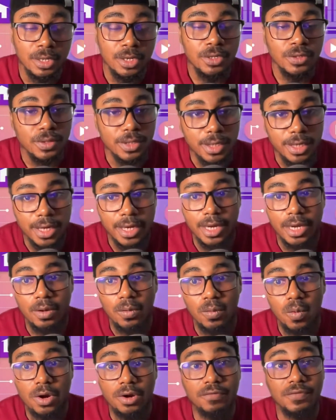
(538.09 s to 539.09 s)
So yeah,
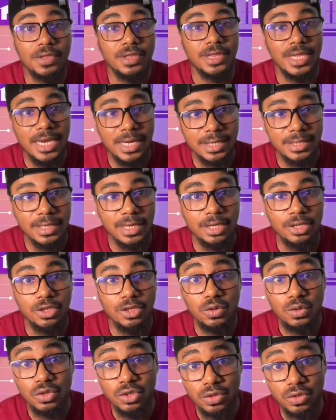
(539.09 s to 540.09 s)
one of the things that
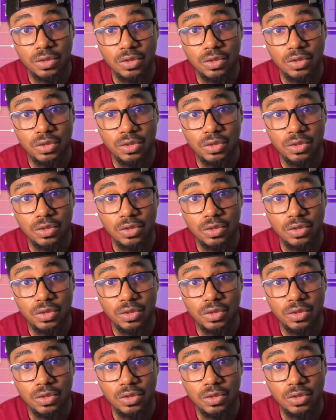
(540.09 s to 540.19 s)
you should